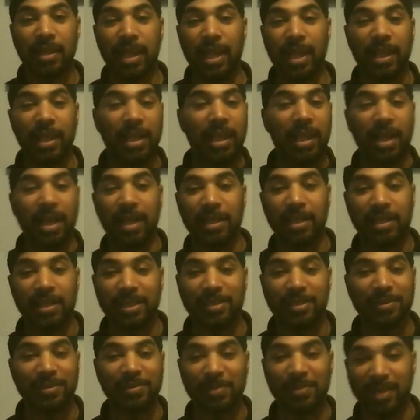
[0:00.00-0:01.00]
And
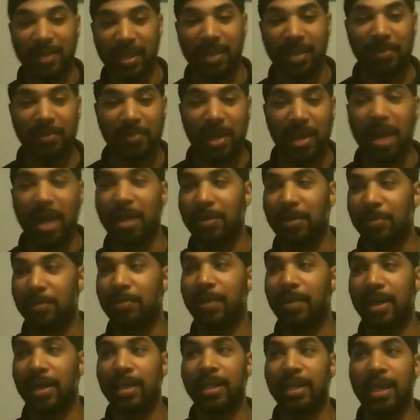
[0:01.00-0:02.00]
because if y'all
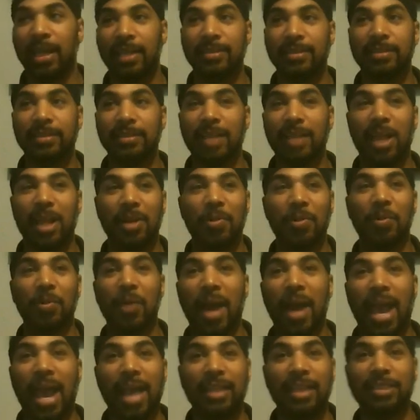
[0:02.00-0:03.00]
recognize this, I
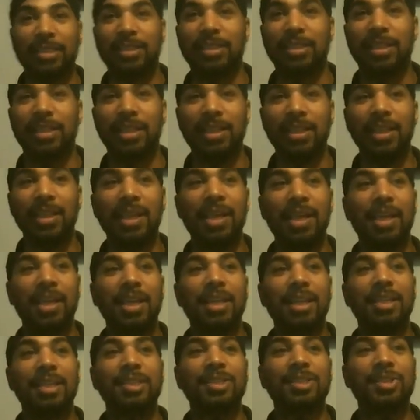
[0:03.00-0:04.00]
don't actually
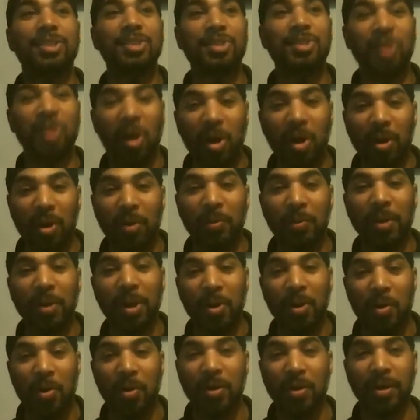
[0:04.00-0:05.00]
start
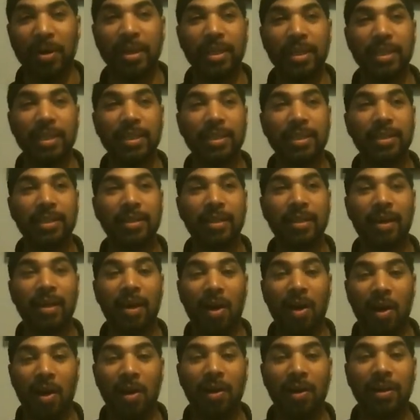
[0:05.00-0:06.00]
recording
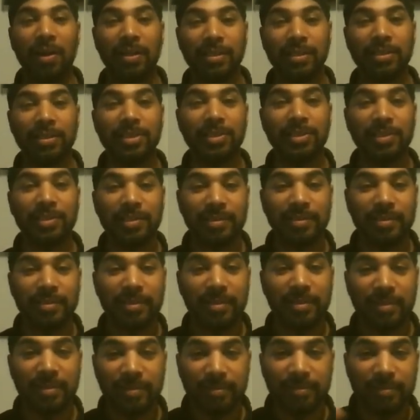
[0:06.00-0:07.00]
on
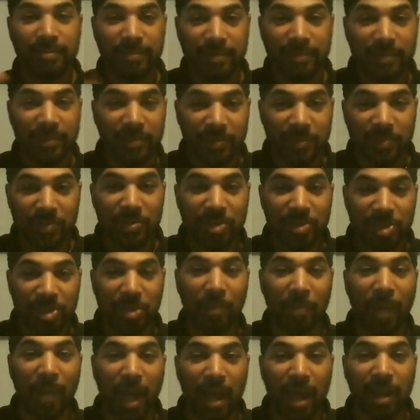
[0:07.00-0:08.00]

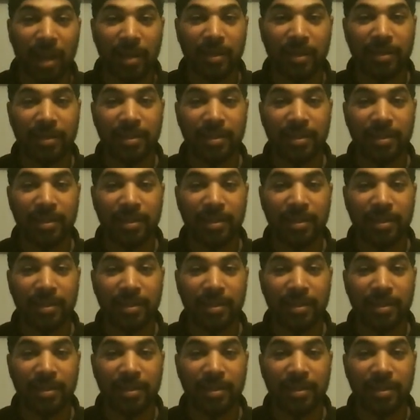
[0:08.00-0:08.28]
Shabbat.